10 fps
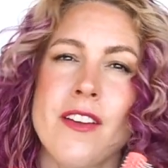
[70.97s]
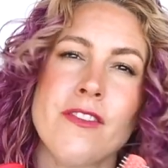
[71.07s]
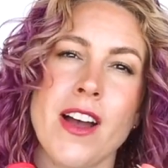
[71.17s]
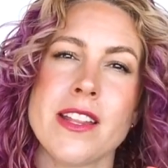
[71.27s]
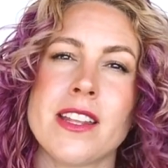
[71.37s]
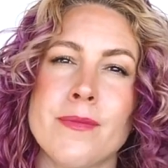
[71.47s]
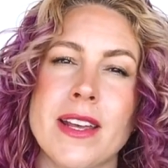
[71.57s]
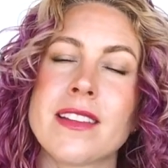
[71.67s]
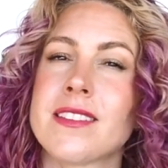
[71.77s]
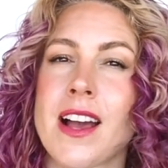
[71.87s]
I find that it
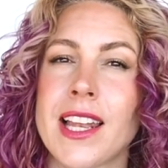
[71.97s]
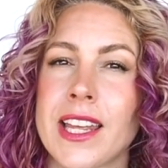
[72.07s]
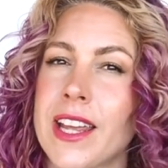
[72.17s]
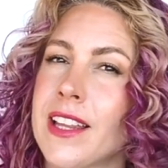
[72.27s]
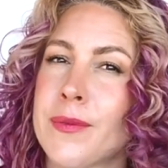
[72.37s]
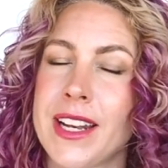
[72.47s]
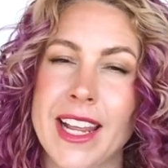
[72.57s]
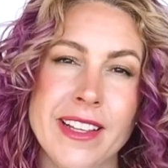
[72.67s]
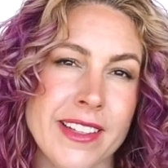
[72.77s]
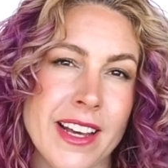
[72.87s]
makes styling a little bit
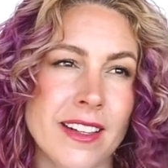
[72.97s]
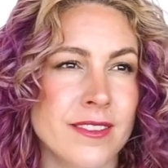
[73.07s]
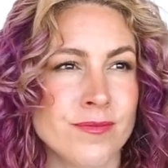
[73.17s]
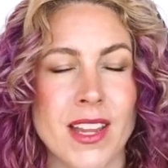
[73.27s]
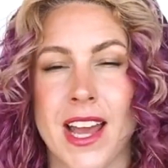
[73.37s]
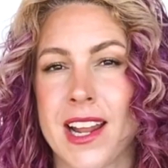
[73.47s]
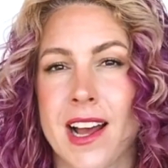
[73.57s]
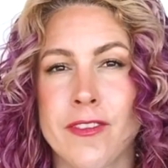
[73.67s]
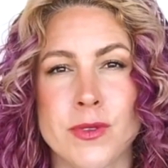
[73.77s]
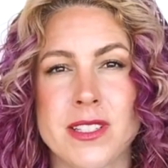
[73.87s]
easier, and
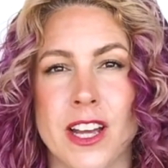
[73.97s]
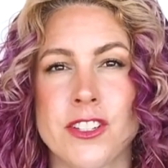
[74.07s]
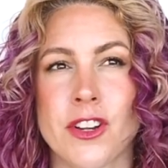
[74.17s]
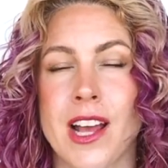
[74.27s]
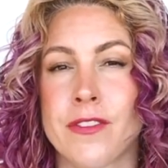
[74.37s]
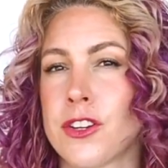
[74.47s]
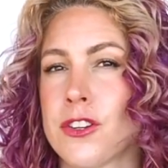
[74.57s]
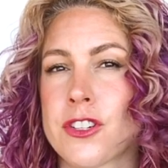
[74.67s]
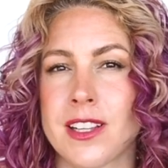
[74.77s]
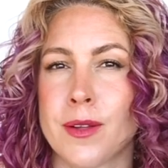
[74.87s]
afterwards I don't have
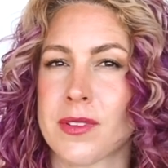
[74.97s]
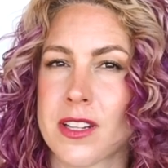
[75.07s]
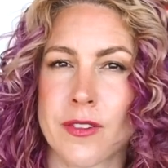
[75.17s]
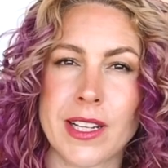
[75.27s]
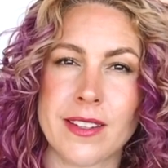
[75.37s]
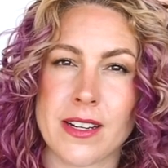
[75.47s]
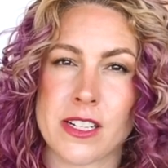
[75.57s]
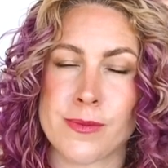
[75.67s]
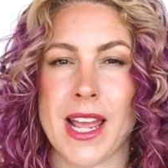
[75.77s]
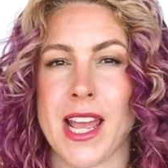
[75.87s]
huge clumps that are really stuck
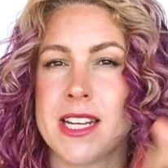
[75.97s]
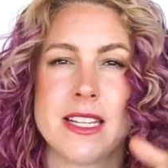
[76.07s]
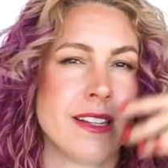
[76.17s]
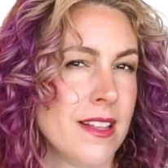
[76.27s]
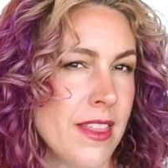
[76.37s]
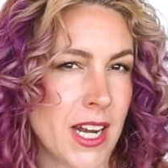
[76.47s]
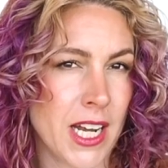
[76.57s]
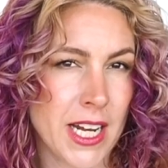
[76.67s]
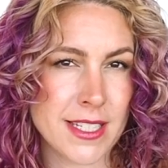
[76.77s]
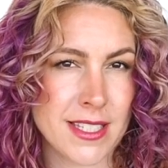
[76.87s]
to my head that I
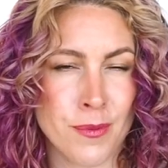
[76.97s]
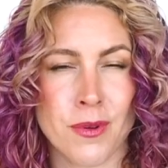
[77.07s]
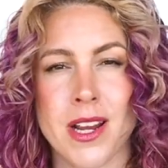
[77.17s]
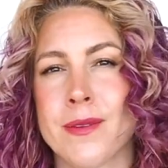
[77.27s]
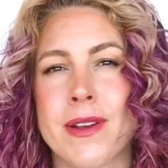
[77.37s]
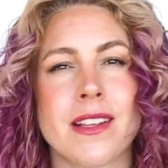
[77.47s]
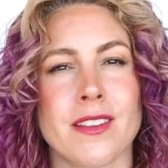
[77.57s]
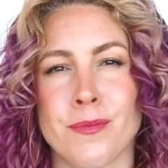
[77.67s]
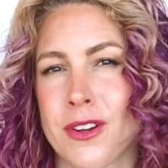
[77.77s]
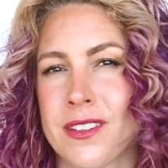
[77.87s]
need to separate. It makes
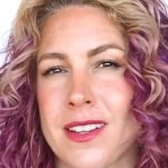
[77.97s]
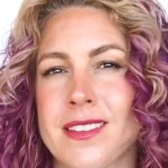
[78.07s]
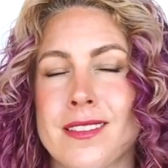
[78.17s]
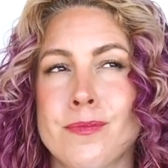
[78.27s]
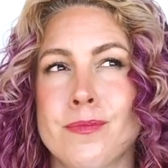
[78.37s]
the process